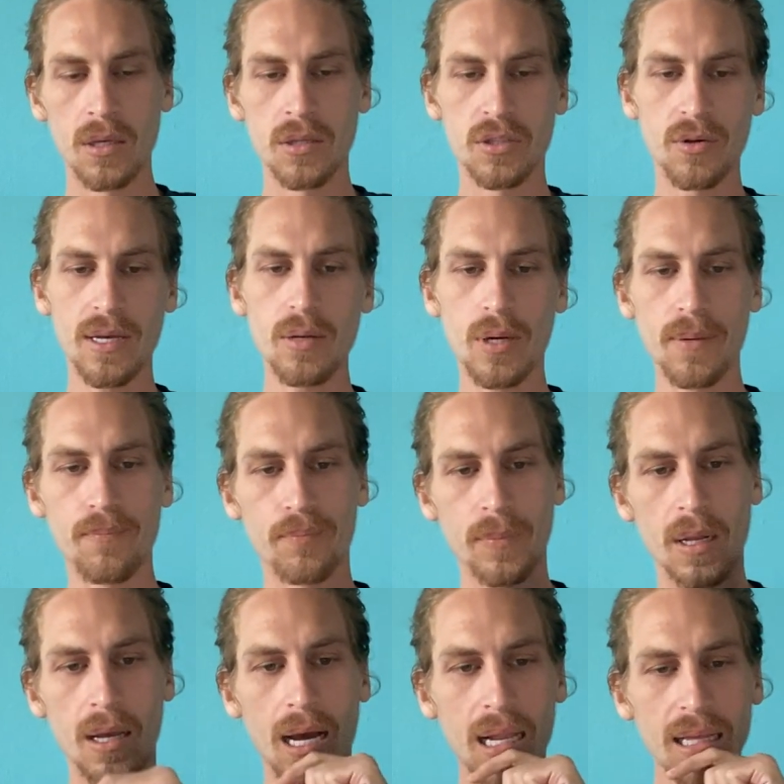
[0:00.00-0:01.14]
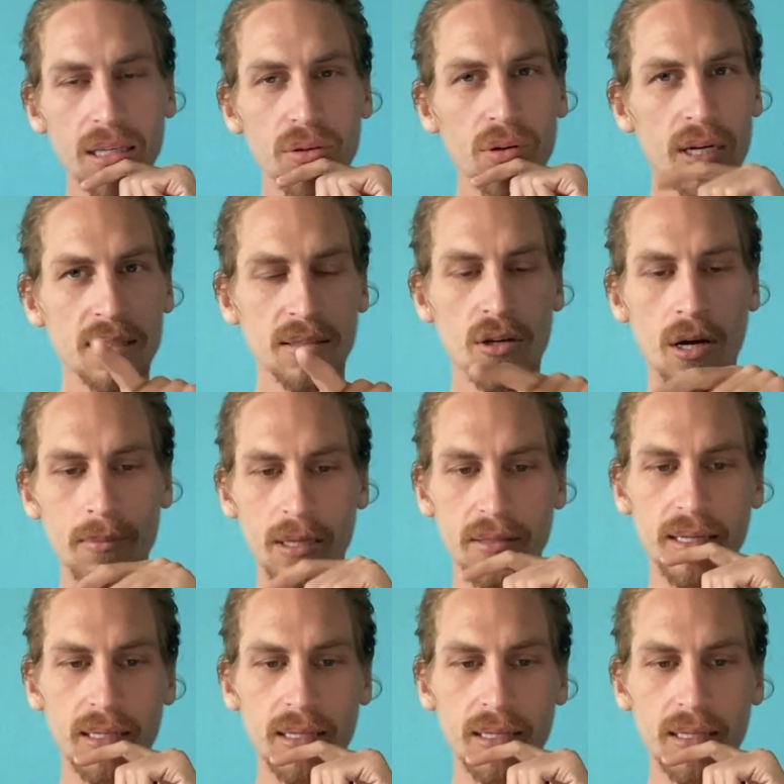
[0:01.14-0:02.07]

So anyway, I like you guys' comments.